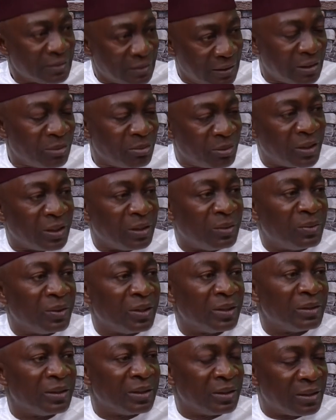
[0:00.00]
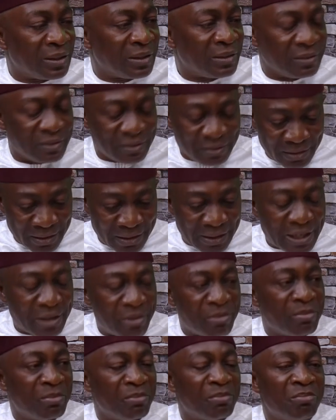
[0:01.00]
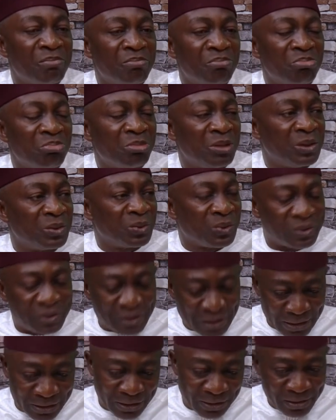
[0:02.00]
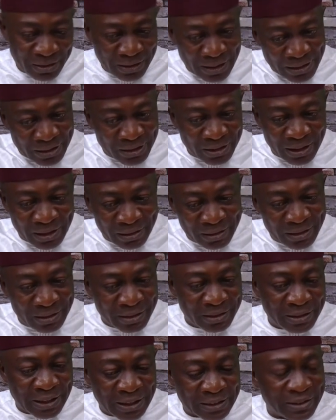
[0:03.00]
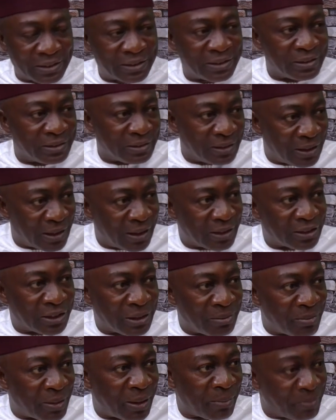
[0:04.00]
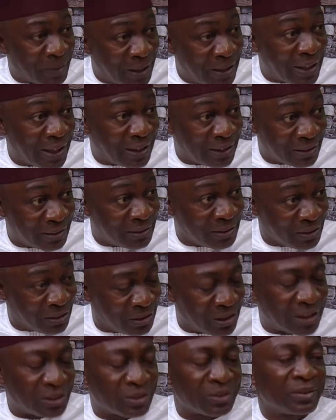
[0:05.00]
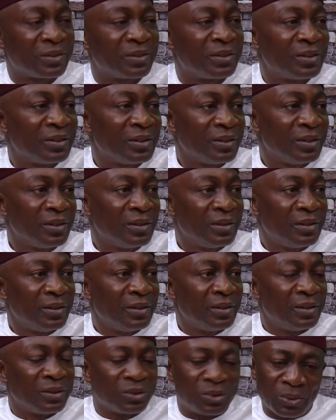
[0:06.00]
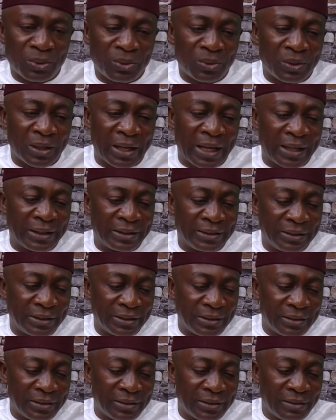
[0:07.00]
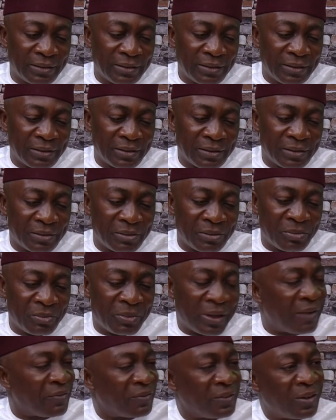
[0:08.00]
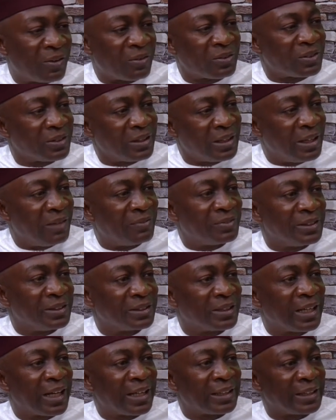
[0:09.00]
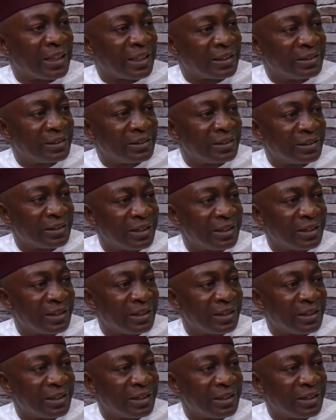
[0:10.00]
Immediately we came into session, eh, eh, that is eh, a Shimba plenary session. So, and we have not left it like that.